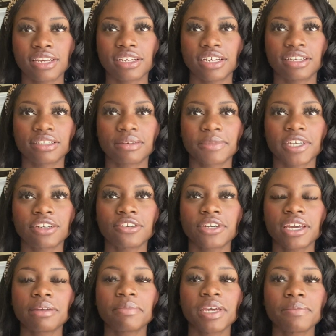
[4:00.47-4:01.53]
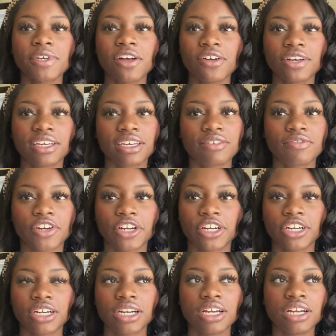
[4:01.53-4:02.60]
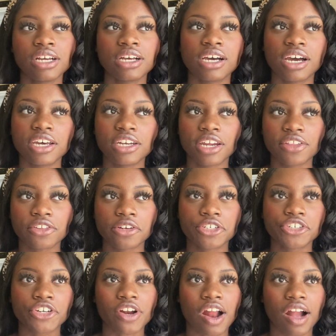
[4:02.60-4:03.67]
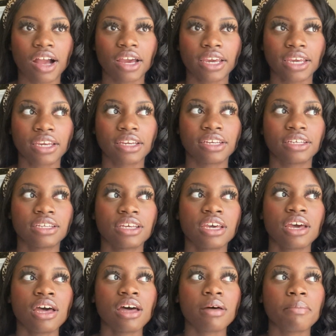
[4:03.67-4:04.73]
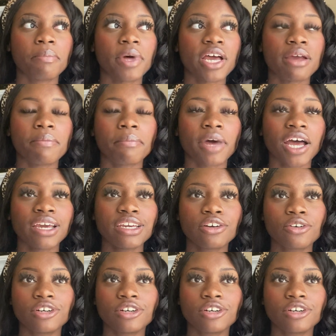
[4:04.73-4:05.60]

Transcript: because I'm like, okay, maybe I'll give her another try. But my